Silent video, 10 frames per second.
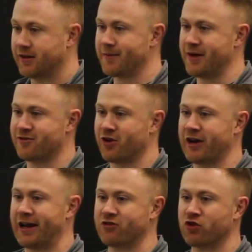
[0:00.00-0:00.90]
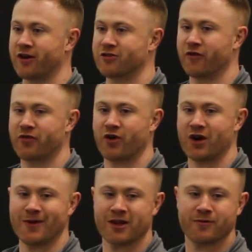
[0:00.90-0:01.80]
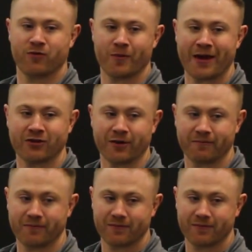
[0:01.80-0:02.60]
that means turning electronics off 30 minutes before bedtime.